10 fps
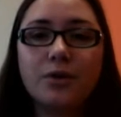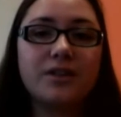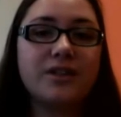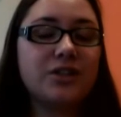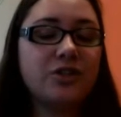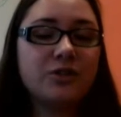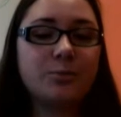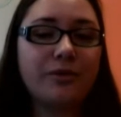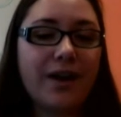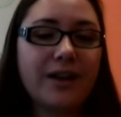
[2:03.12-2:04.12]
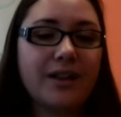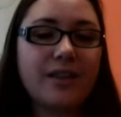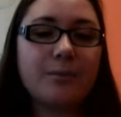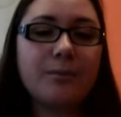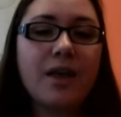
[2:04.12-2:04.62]
or the teachers providing
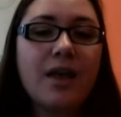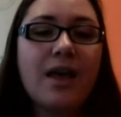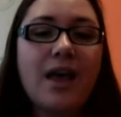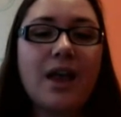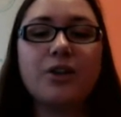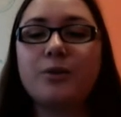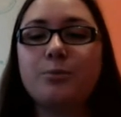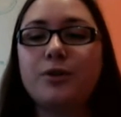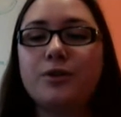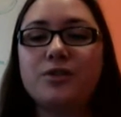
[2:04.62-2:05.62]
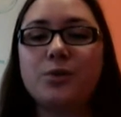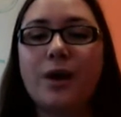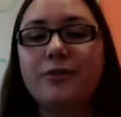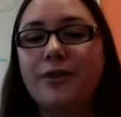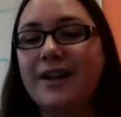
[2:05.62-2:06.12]
them, and you can produce a
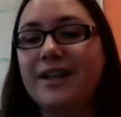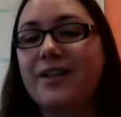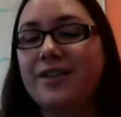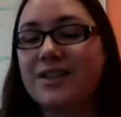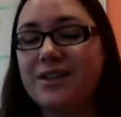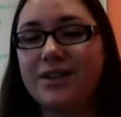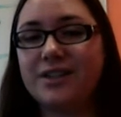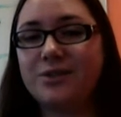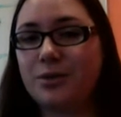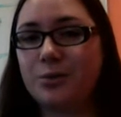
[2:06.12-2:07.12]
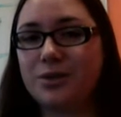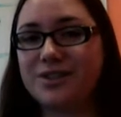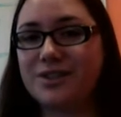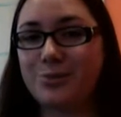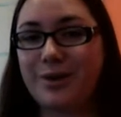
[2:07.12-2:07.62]
wide variety of activities with the
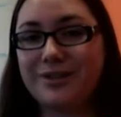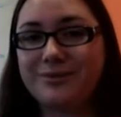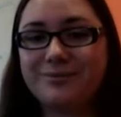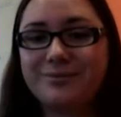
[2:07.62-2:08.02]
words as well.